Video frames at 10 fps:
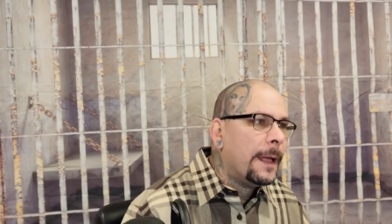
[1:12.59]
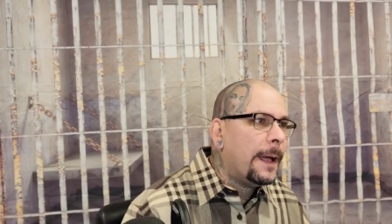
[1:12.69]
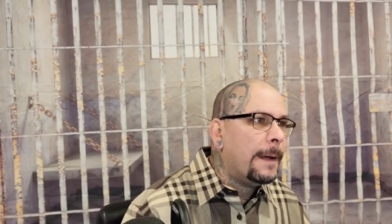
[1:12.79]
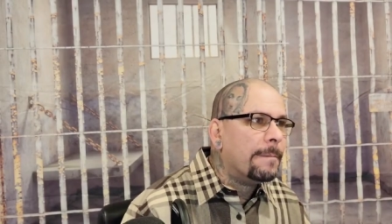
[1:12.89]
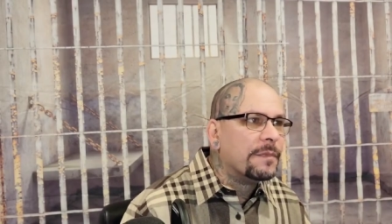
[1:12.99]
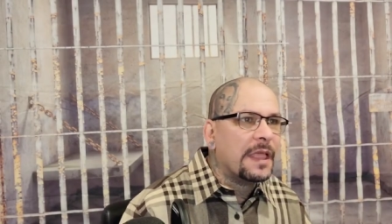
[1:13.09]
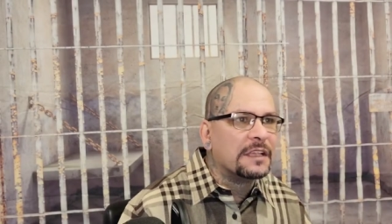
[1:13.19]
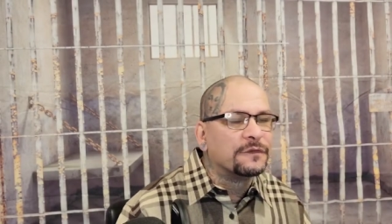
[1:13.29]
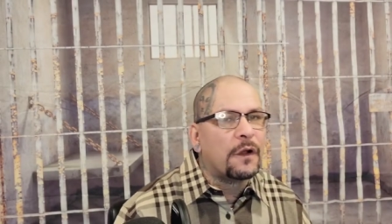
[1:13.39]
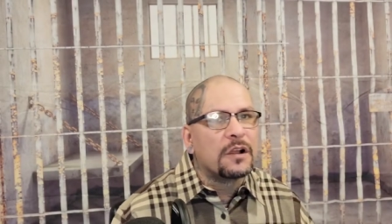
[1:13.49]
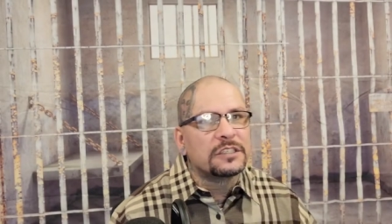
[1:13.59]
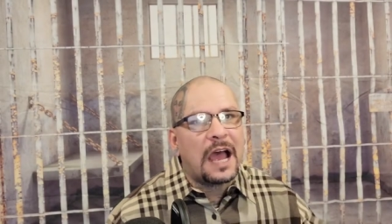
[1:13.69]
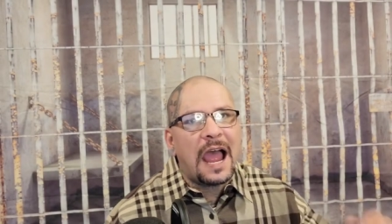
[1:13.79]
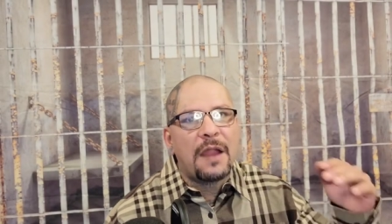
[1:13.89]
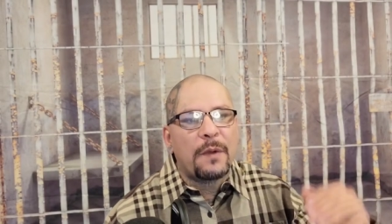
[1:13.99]
Um, as far as
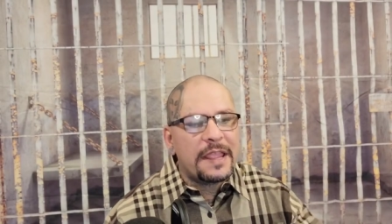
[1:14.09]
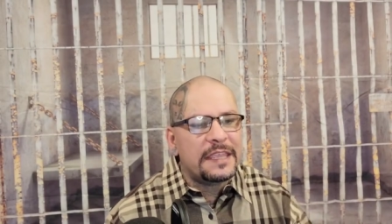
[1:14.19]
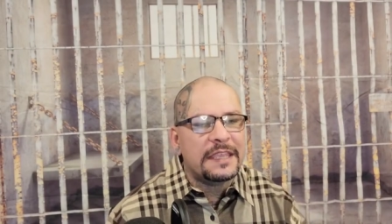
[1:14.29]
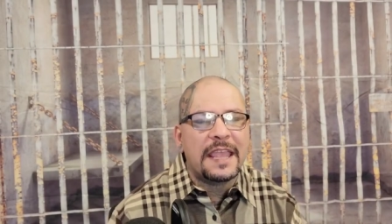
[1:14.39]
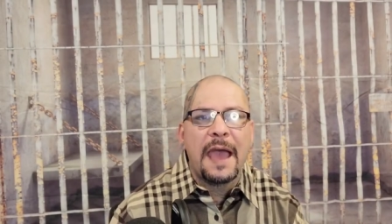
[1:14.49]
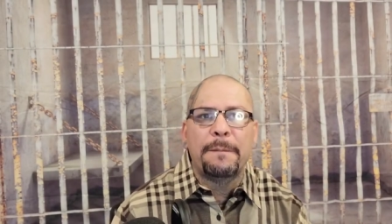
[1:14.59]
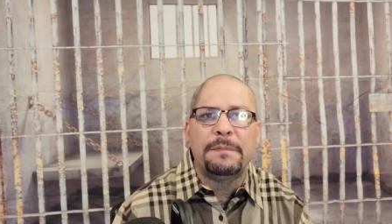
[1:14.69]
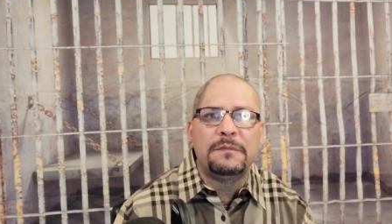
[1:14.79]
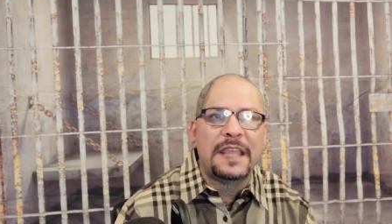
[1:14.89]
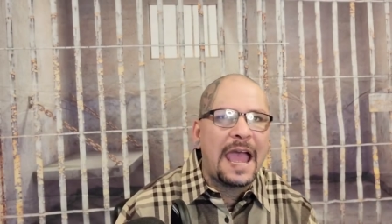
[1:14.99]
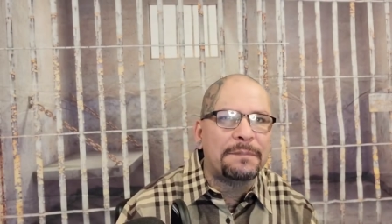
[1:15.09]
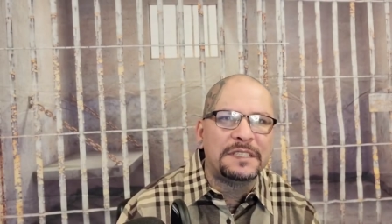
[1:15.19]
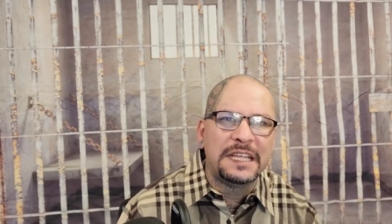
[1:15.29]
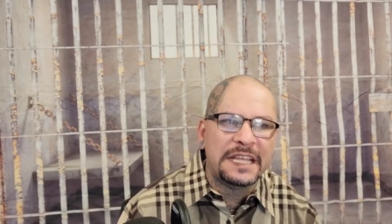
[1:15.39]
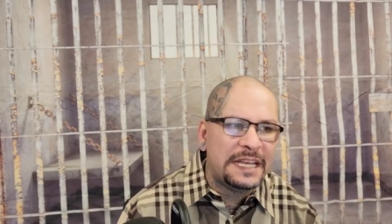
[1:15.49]
a high-ranking cap
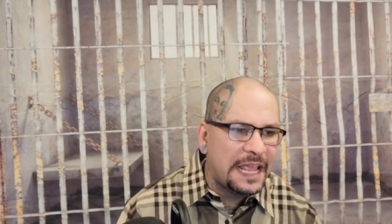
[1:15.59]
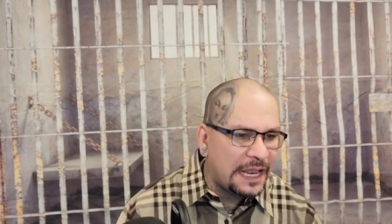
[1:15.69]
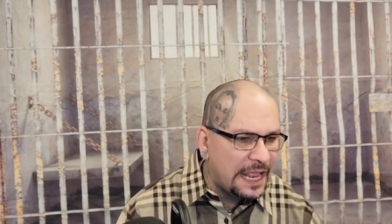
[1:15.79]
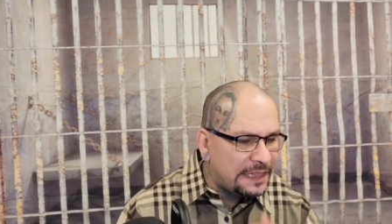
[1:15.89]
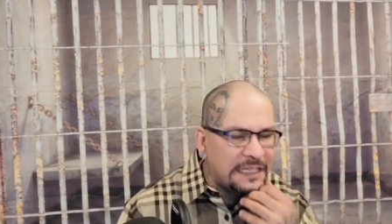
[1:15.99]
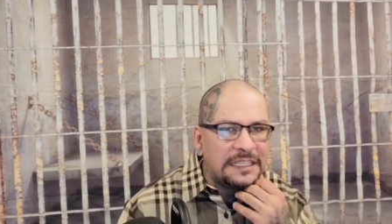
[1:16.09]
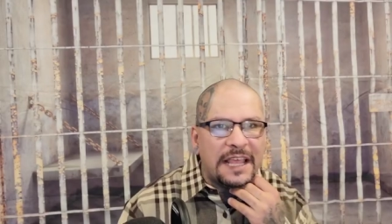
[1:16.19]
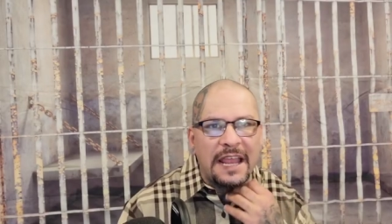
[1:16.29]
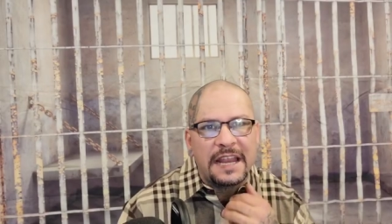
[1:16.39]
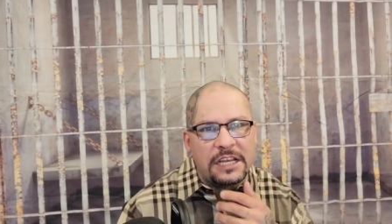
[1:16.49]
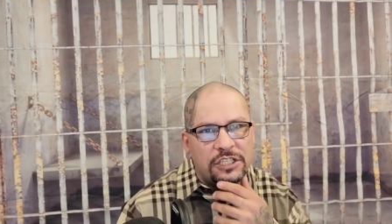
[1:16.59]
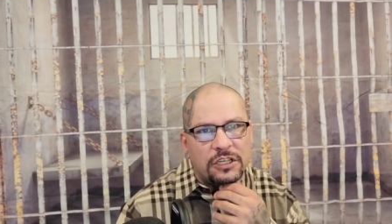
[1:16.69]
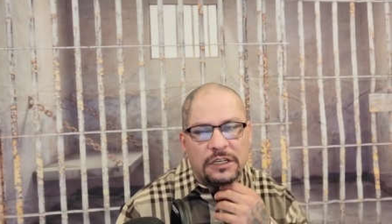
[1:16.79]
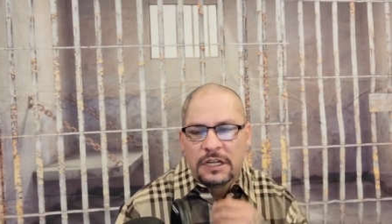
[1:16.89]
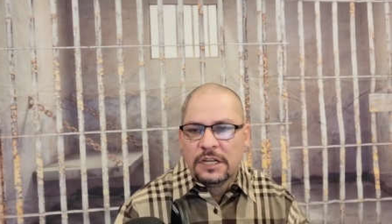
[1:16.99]
captain and things of that
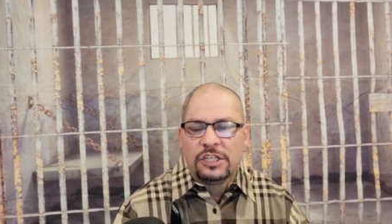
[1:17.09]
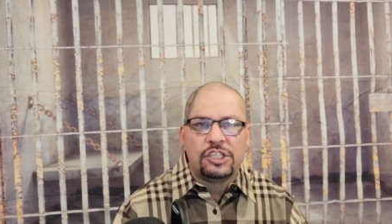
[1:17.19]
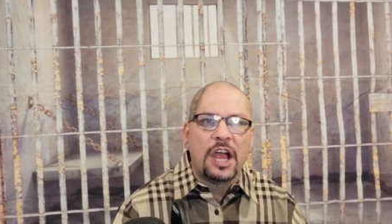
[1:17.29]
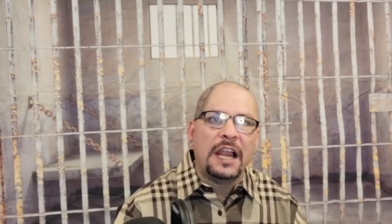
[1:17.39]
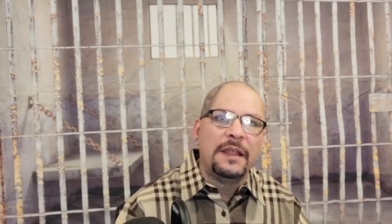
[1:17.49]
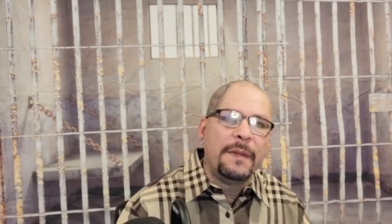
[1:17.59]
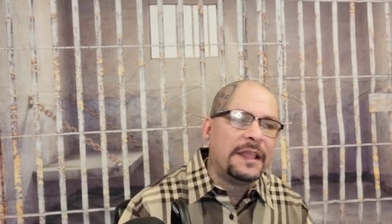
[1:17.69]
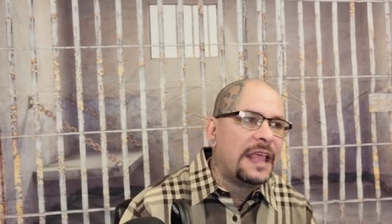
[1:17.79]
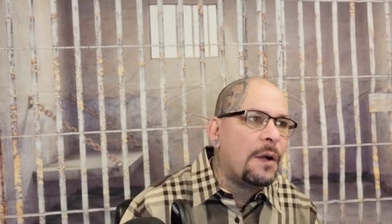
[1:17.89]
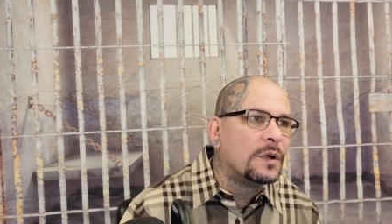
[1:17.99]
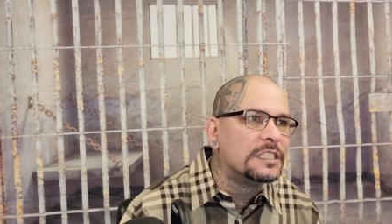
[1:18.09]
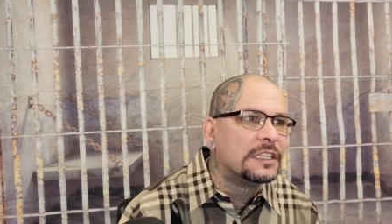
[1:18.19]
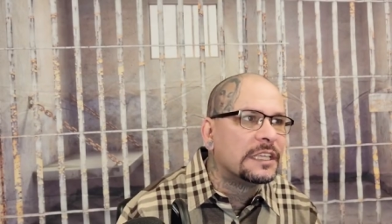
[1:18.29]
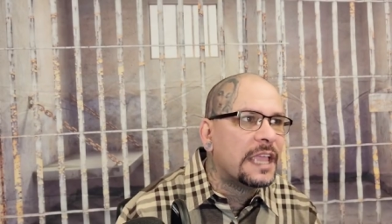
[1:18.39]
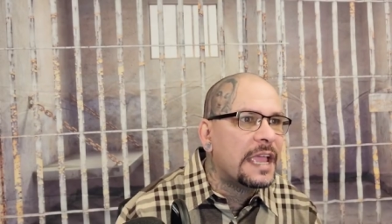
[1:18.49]
nature Chale, man, that
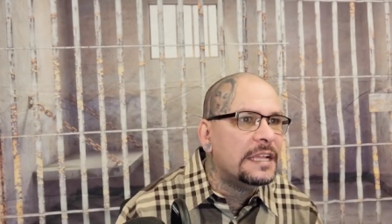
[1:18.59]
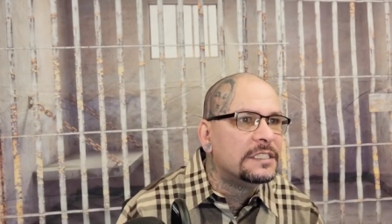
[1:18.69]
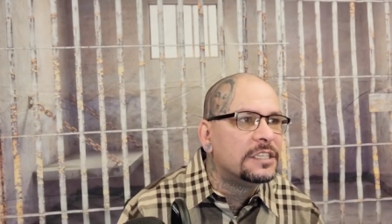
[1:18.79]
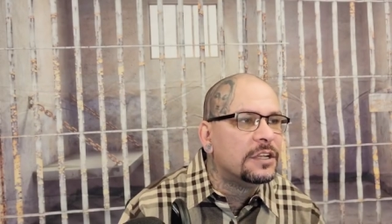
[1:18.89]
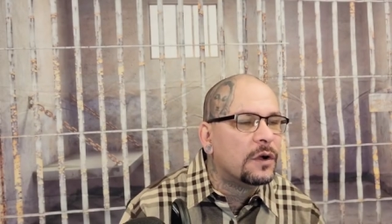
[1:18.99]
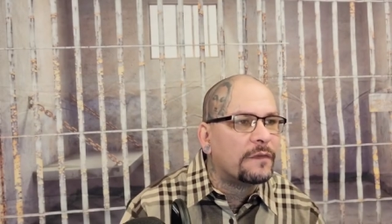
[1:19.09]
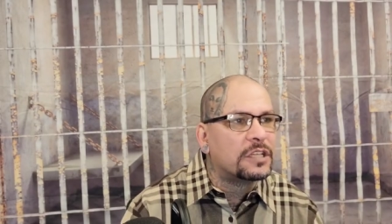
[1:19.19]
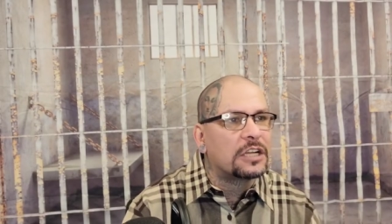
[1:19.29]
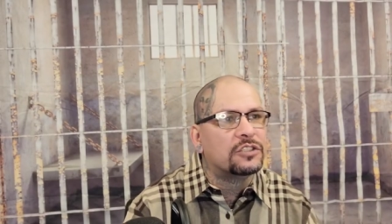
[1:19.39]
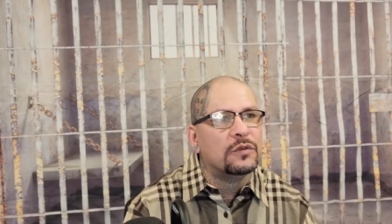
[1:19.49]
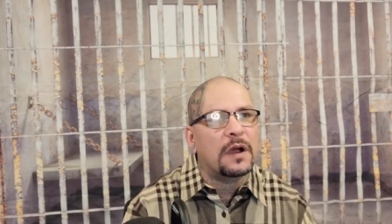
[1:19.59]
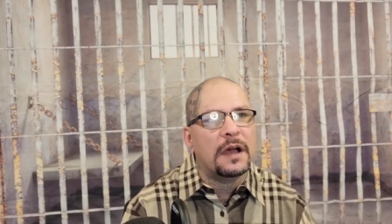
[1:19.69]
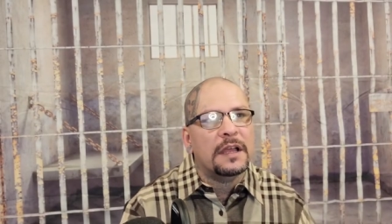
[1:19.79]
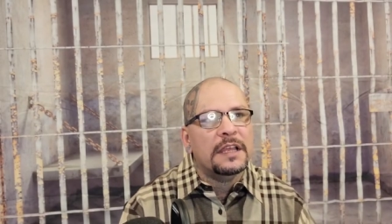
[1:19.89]
wasn't the case. You know, I've talked to uh,